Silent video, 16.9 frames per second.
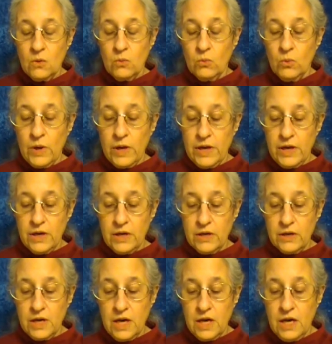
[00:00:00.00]

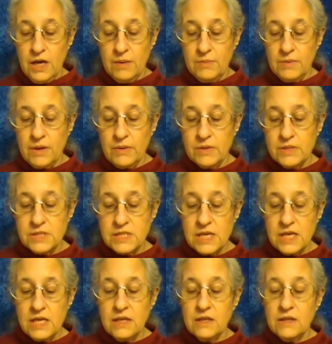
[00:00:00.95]
where um, Yahweh is
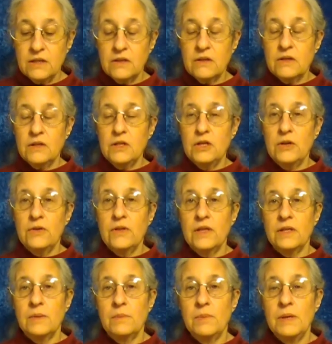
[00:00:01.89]
saying, you know,
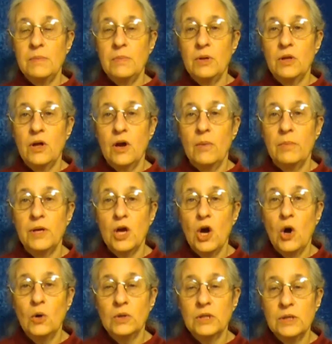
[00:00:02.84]
that the people will be
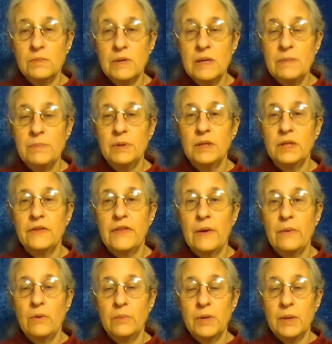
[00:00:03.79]
holy people and
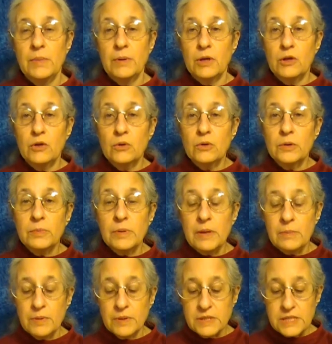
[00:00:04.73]
they will be a peculiar
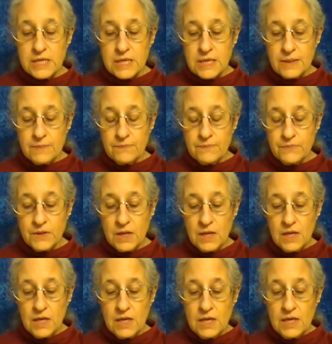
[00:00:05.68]
people to him.
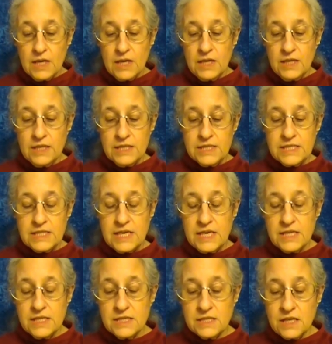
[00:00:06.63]
And it
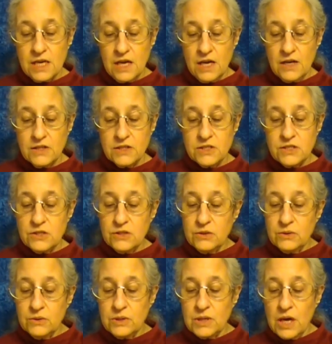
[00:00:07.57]
says, uh,
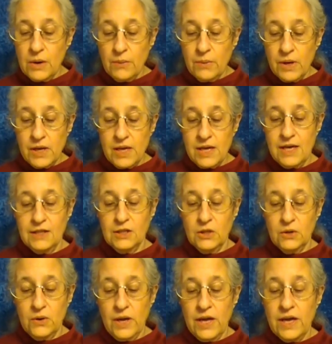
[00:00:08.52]
to Yahweh
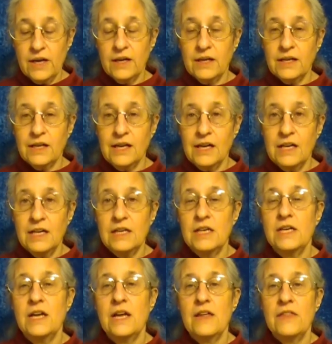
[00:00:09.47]
Elohecha,
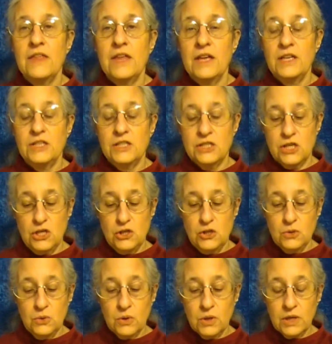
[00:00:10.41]
that is
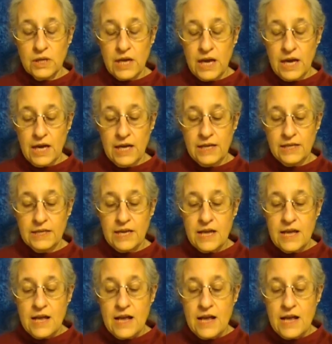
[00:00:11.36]
your God,